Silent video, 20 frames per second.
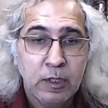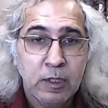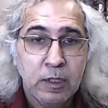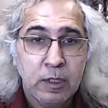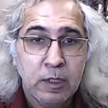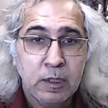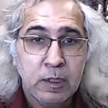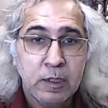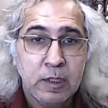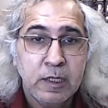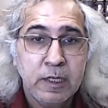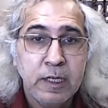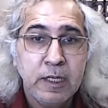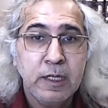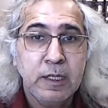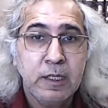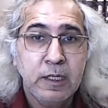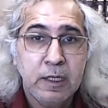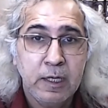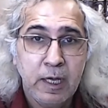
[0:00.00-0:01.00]

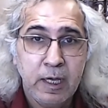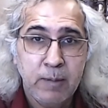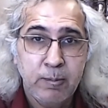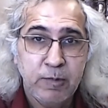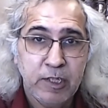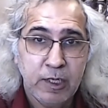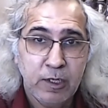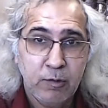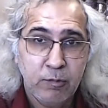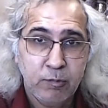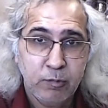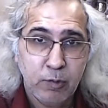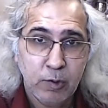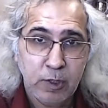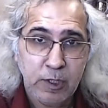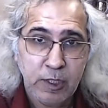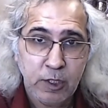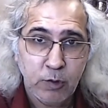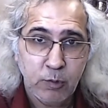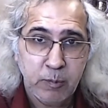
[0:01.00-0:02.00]
reclaim their full
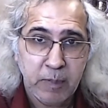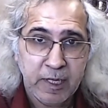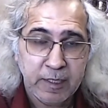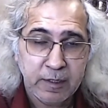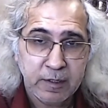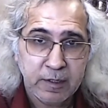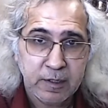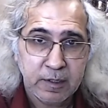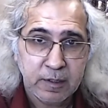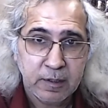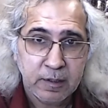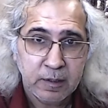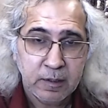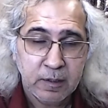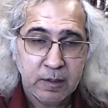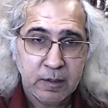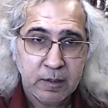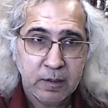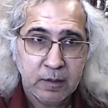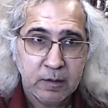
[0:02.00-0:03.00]
humanity,
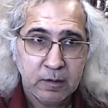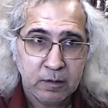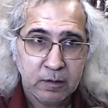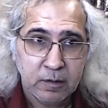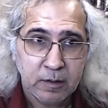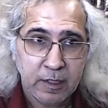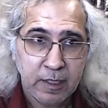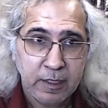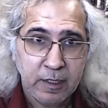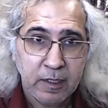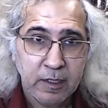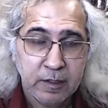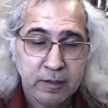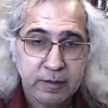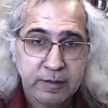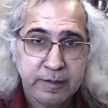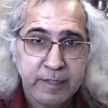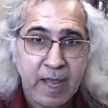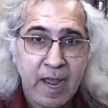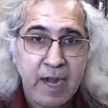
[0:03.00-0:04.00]
right?
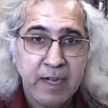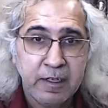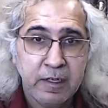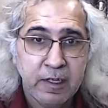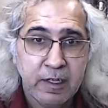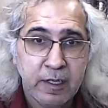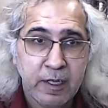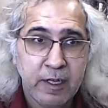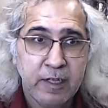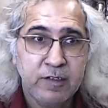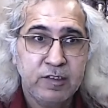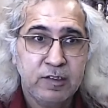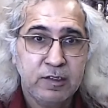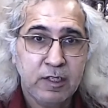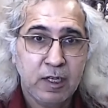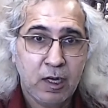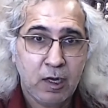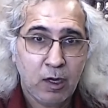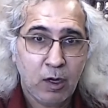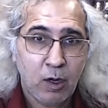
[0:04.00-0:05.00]
That is
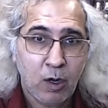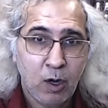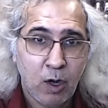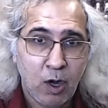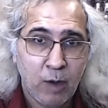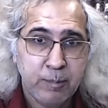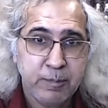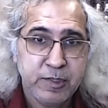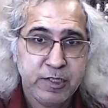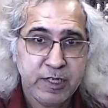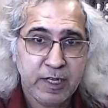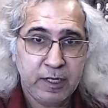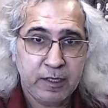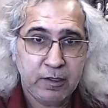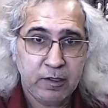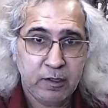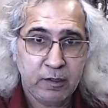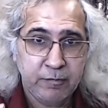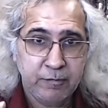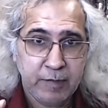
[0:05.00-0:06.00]
the object
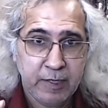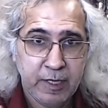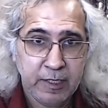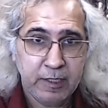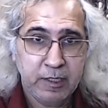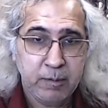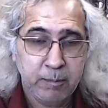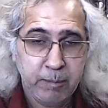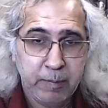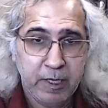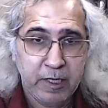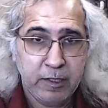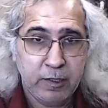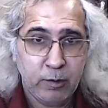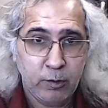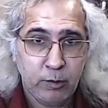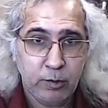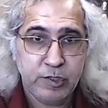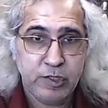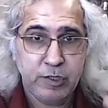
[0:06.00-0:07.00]
of any
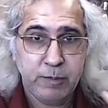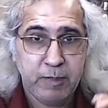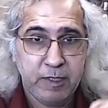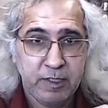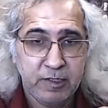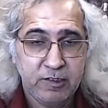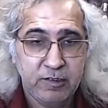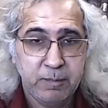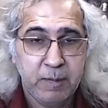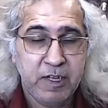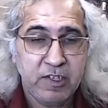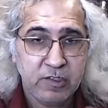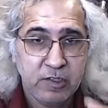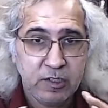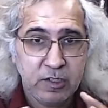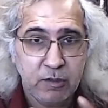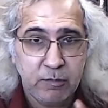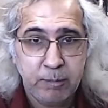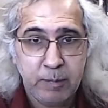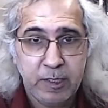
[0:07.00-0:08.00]
pedagogy, but especially
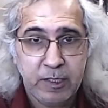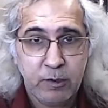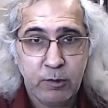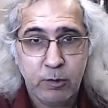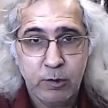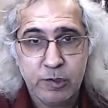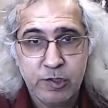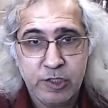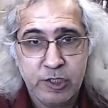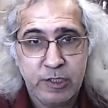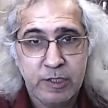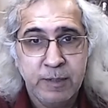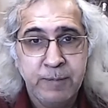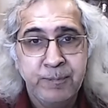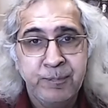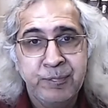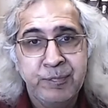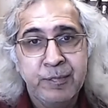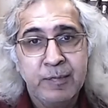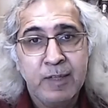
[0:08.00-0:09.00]
of pedagogy
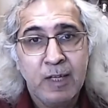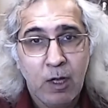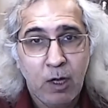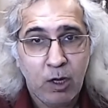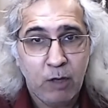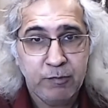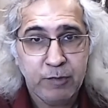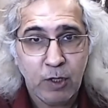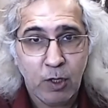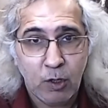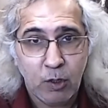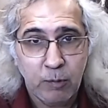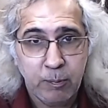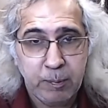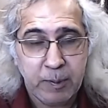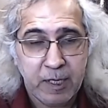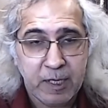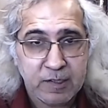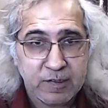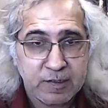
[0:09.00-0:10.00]
of the
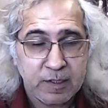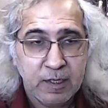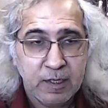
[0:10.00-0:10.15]
oppressed.